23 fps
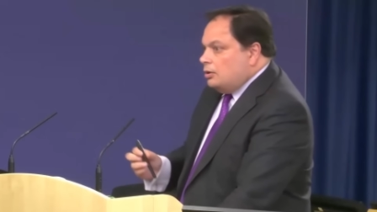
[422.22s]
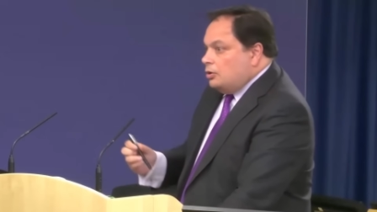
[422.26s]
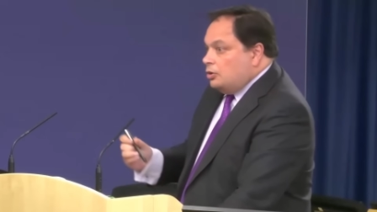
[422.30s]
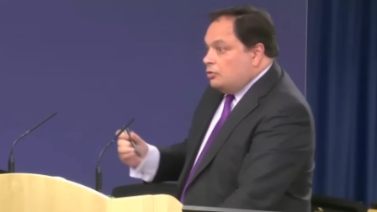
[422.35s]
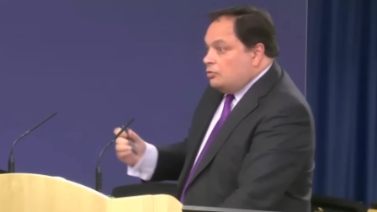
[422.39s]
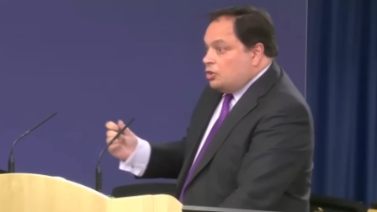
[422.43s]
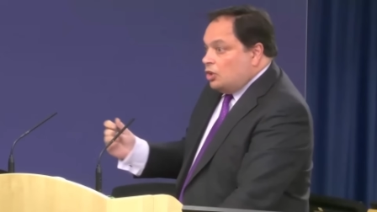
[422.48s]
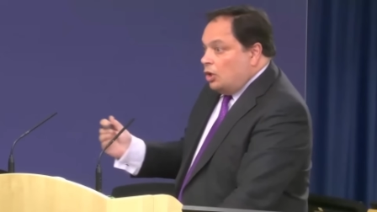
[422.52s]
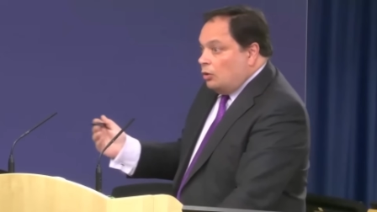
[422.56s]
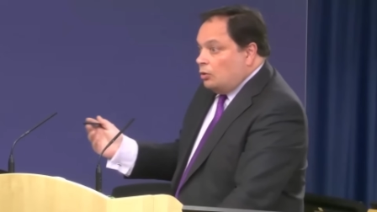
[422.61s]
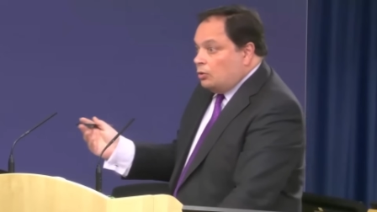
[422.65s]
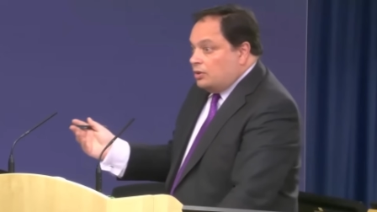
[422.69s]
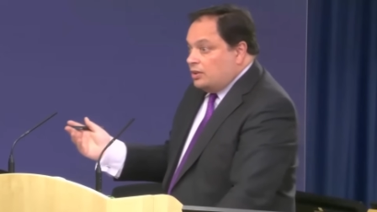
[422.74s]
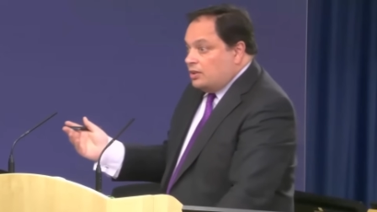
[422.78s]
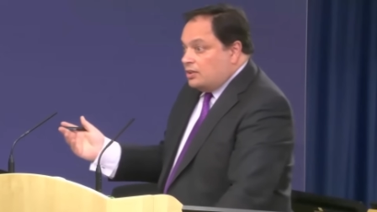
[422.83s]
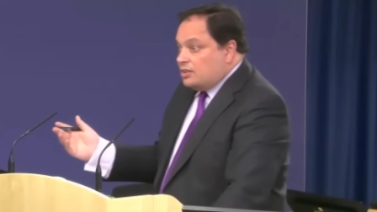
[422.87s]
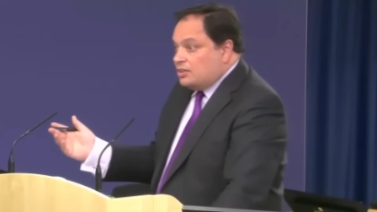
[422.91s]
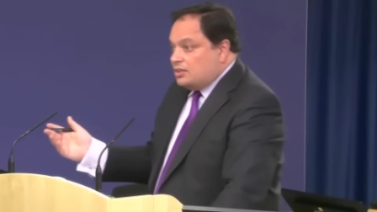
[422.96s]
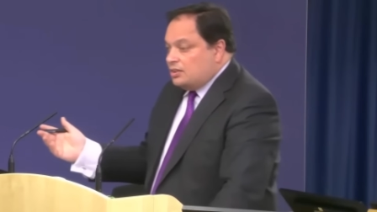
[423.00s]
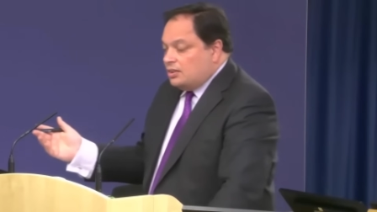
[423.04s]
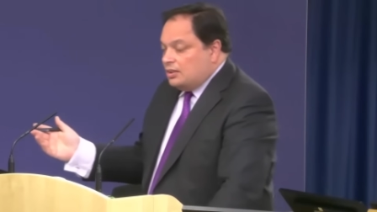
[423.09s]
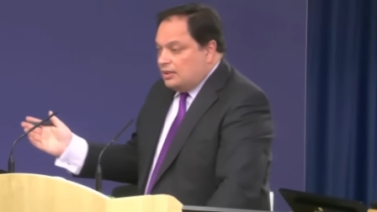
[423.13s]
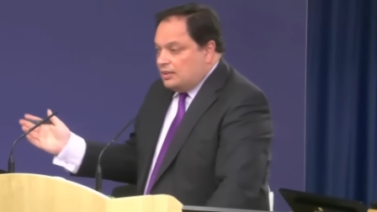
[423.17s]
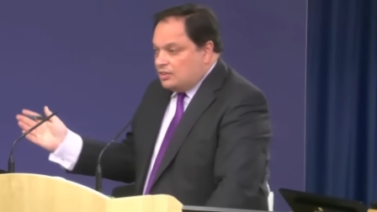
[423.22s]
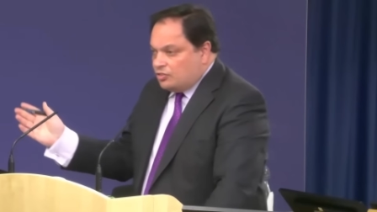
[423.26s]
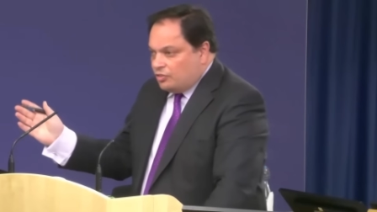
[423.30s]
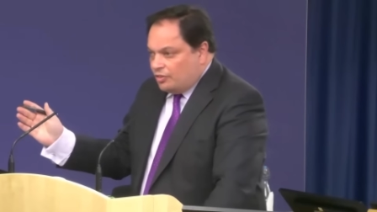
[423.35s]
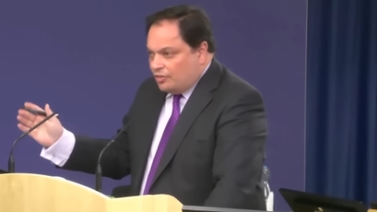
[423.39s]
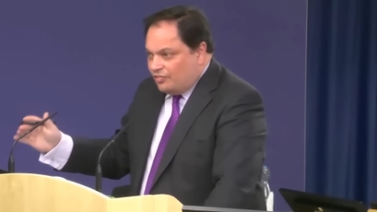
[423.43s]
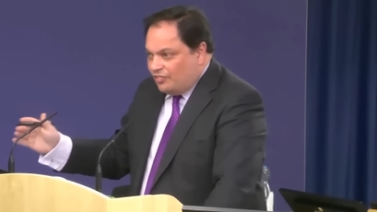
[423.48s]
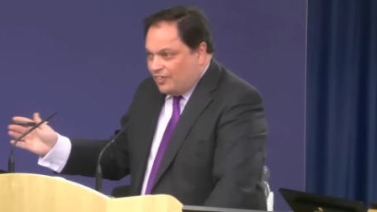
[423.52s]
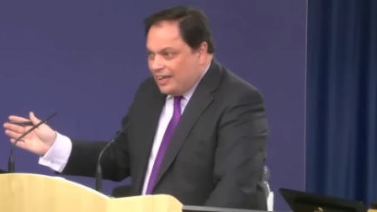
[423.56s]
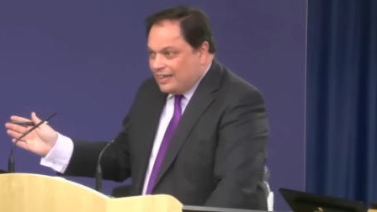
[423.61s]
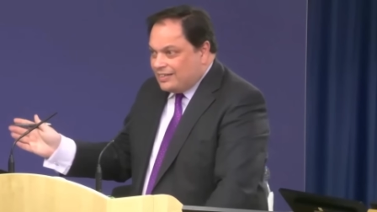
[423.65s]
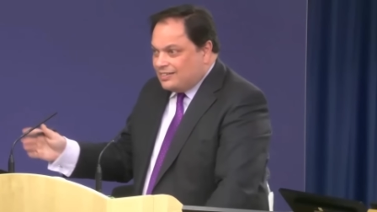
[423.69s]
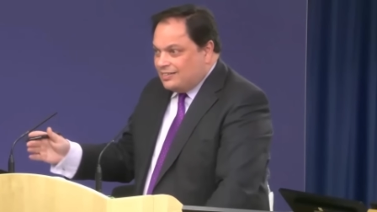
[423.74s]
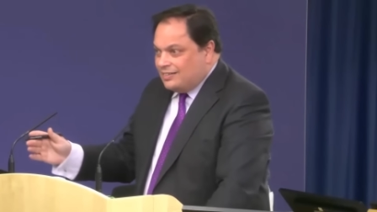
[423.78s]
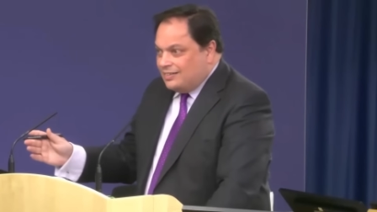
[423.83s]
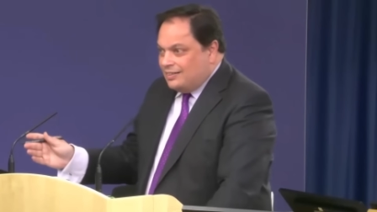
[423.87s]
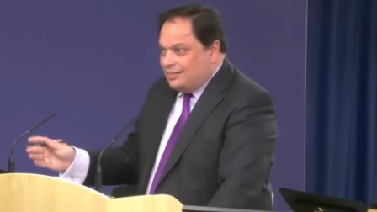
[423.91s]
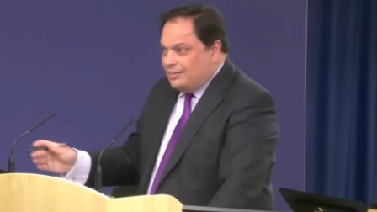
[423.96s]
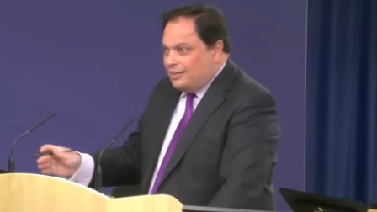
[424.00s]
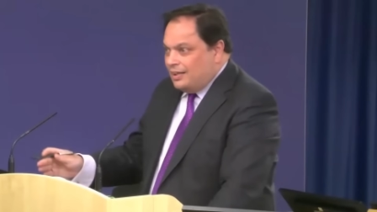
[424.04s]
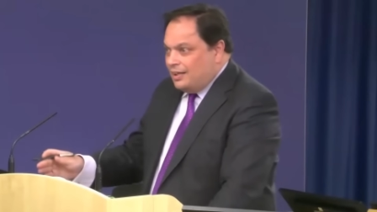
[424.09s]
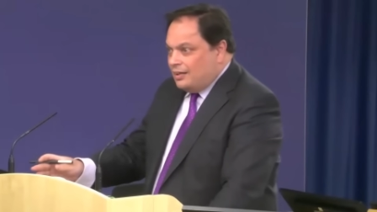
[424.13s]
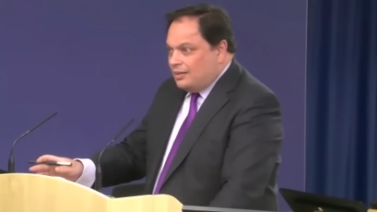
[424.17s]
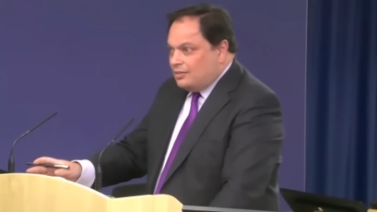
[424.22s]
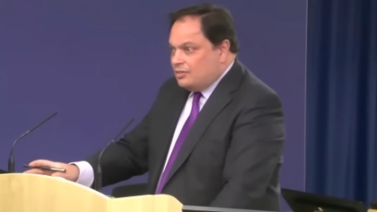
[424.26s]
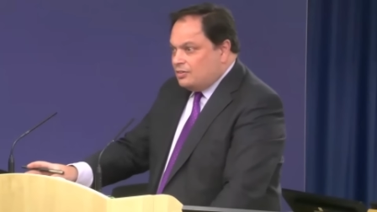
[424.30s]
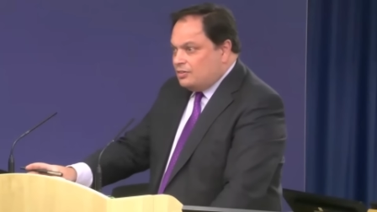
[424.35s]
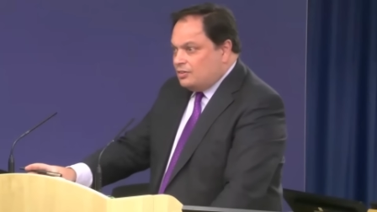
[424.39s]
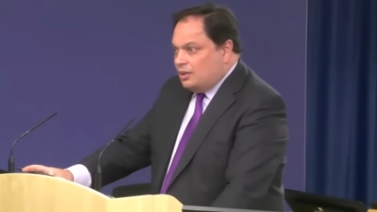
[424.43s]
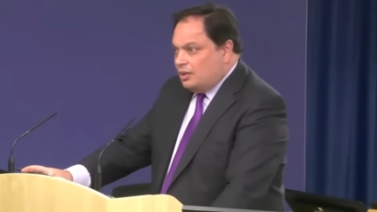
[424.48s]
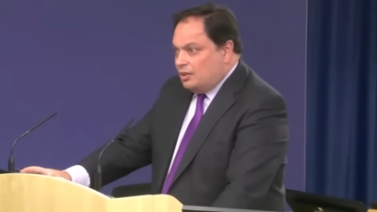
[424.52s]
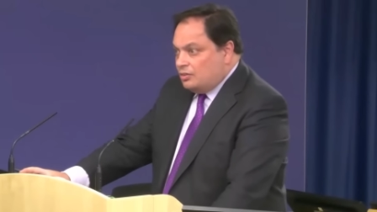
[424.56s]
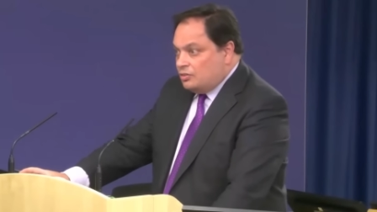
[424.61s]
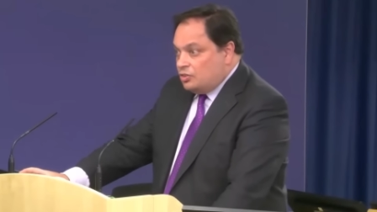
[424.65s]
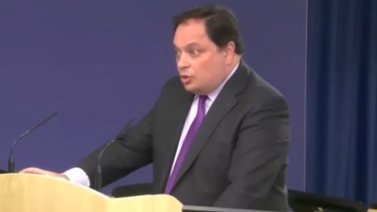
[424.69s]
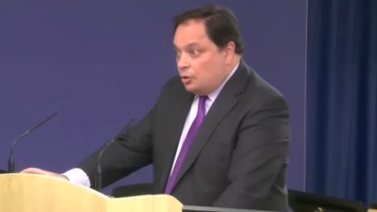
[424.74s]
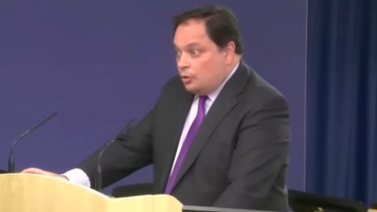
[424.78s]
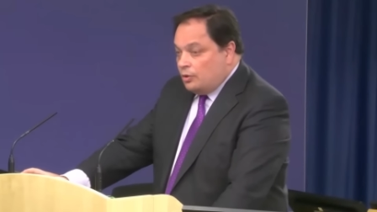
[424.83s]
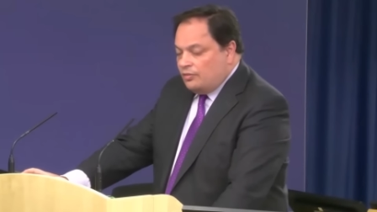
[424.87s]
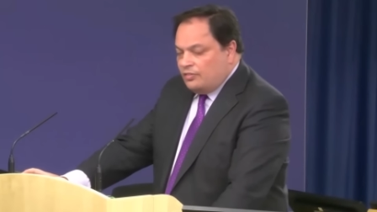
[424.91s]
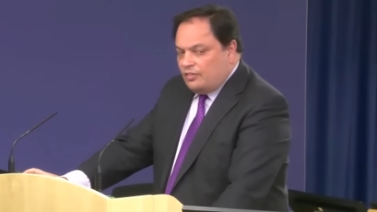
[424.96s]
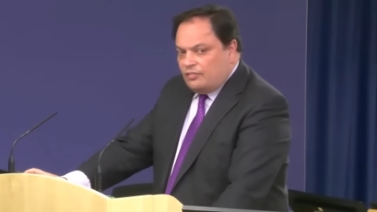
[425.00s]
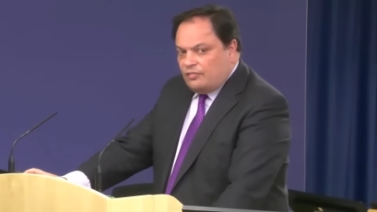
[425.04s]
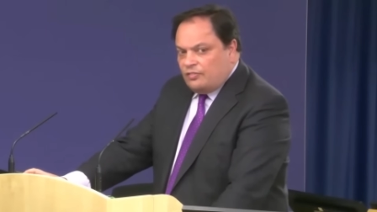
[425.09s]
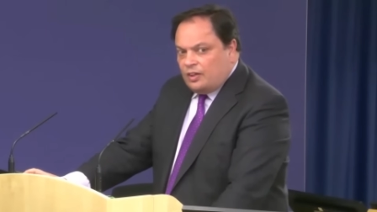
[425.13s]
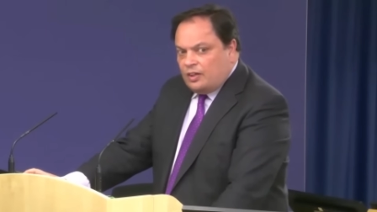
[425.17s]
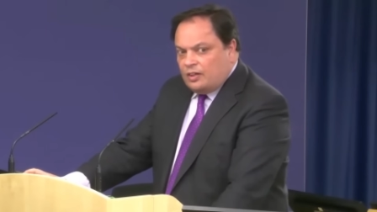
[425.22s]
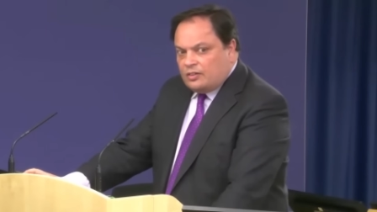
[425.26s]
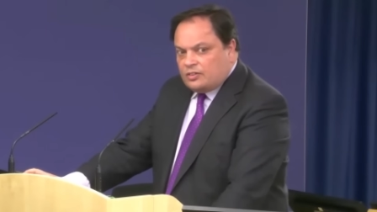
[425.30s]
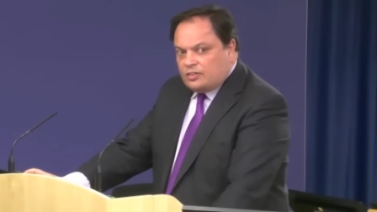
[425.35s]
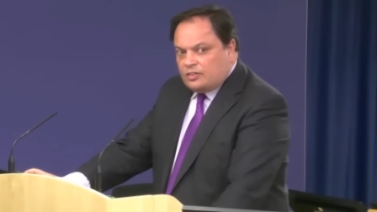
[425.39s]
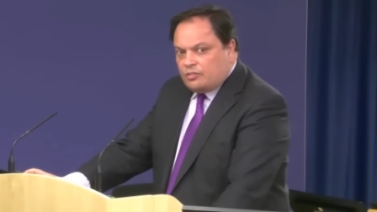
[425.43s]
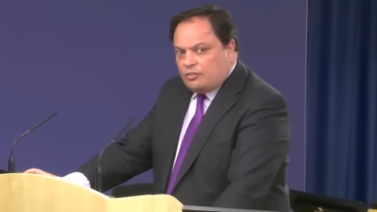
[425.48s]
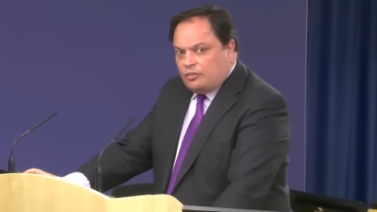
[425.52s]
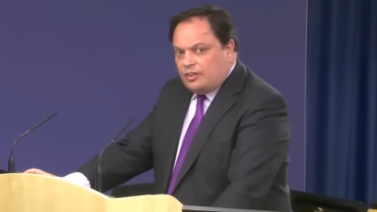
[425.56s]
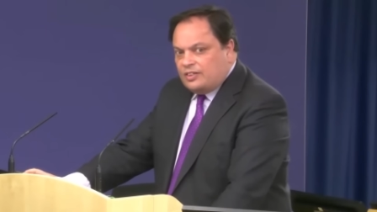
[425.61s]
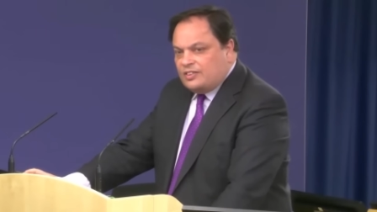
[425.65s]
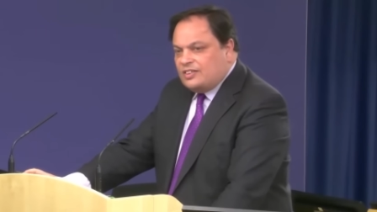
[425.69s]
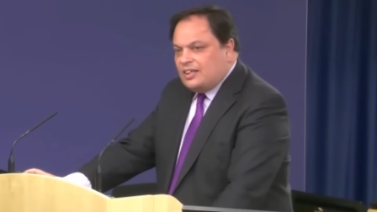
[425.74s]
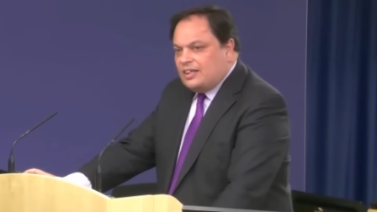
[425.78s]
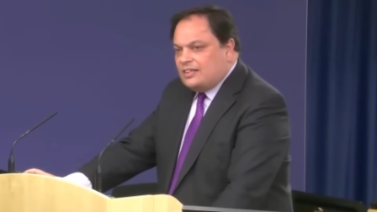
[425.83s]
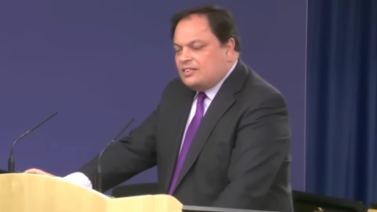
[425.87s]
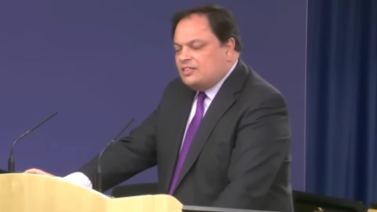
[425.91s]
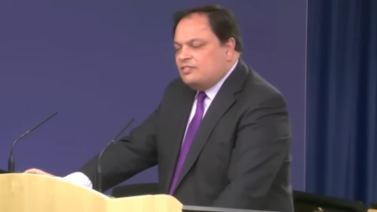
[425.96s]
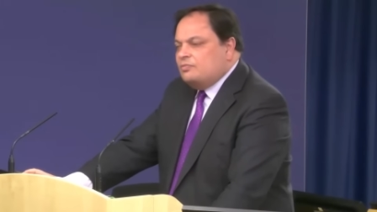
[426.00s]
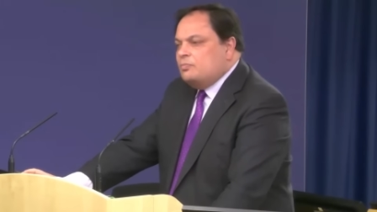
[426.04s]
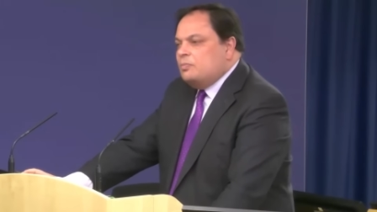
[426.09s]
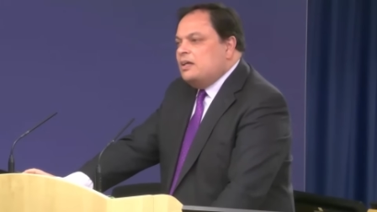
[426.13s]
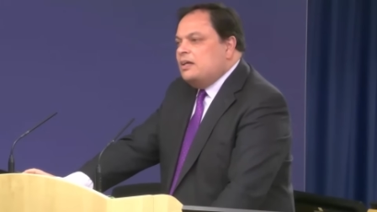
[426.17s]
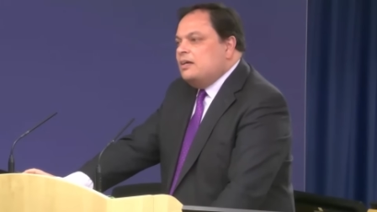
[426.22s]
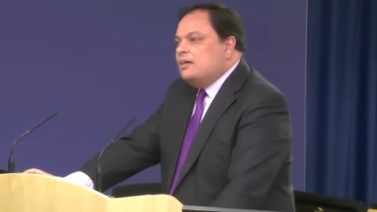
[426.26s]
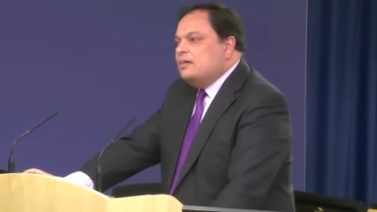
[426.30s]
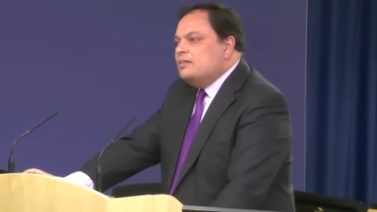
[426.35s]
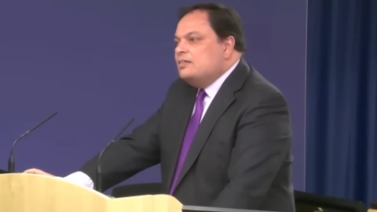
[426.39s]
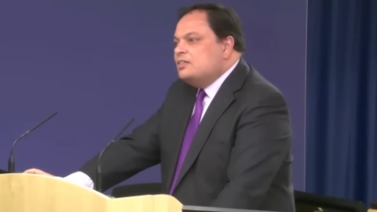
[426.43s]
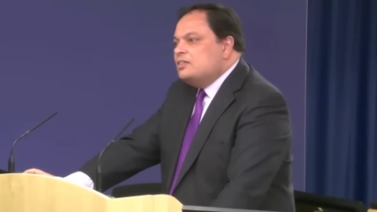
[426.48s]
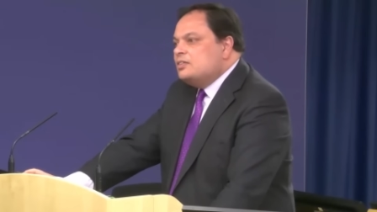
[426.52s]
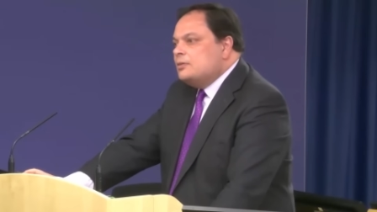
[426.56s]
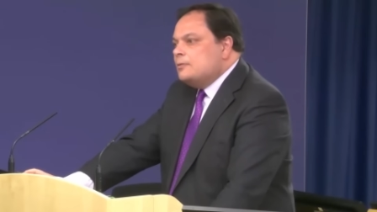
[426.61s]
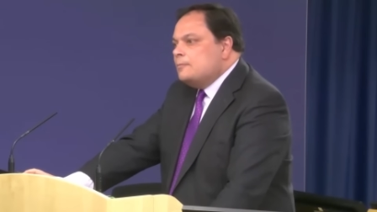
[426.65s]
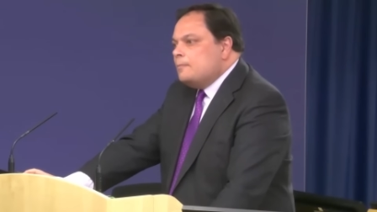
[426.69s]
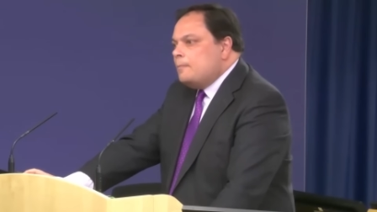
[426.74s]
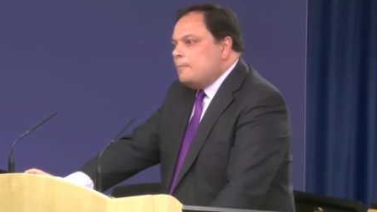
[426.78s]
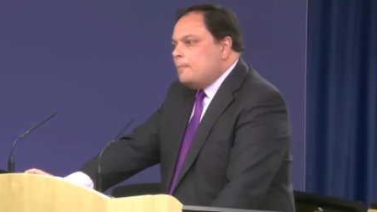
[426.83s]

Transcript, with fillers: You told us, and it's reflected in that uh, two of the first three sets of minutes,